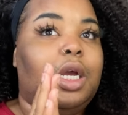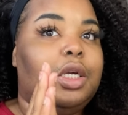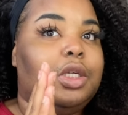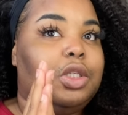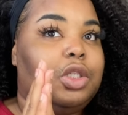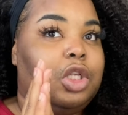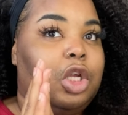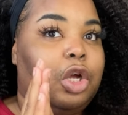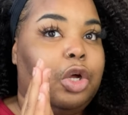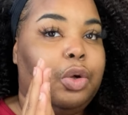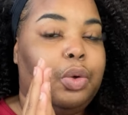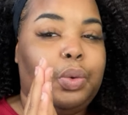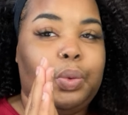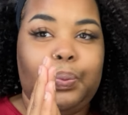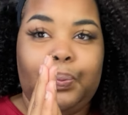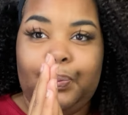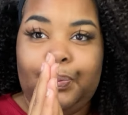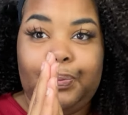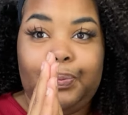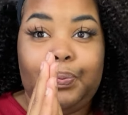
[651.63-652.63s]

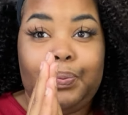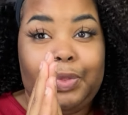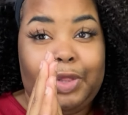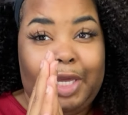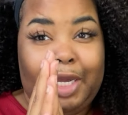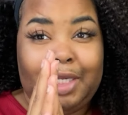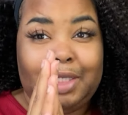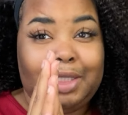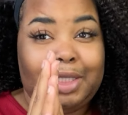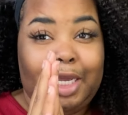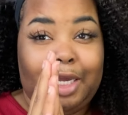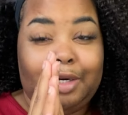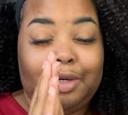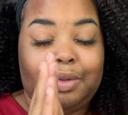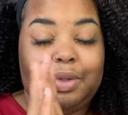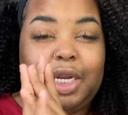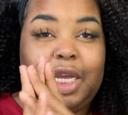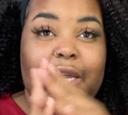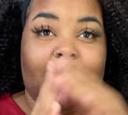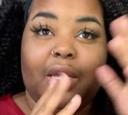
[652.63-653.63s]
So that's that
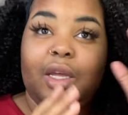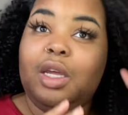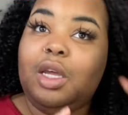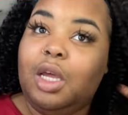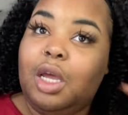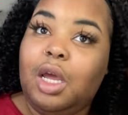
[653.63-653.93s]
on that.